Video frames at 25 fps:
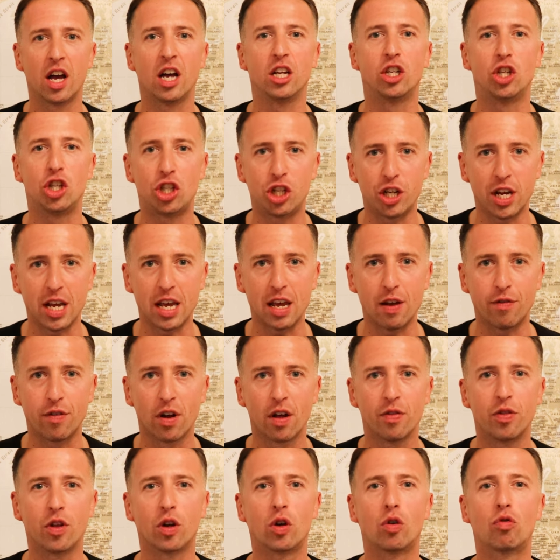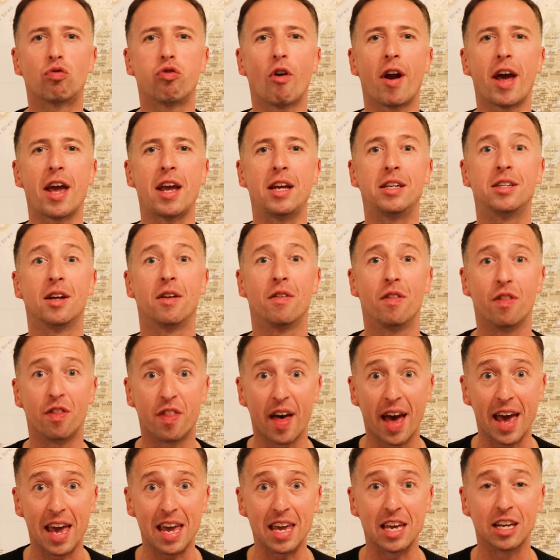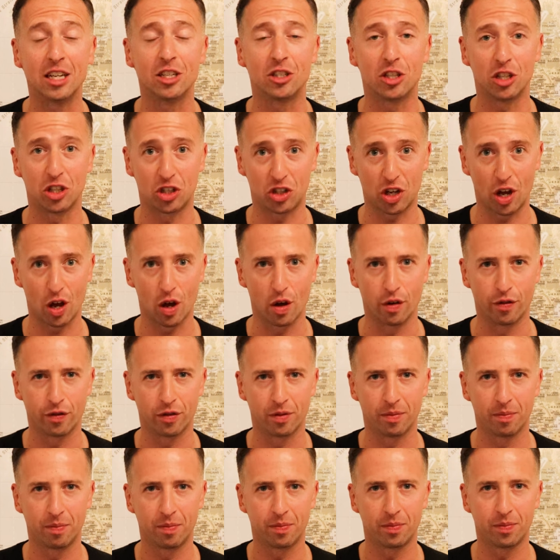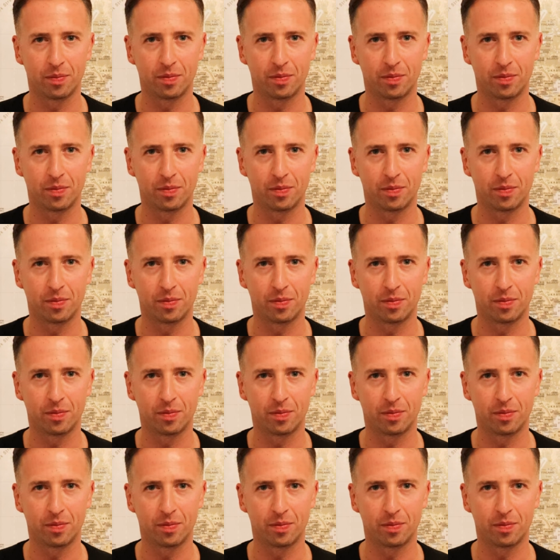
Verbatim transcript: achieve the grade they deserve.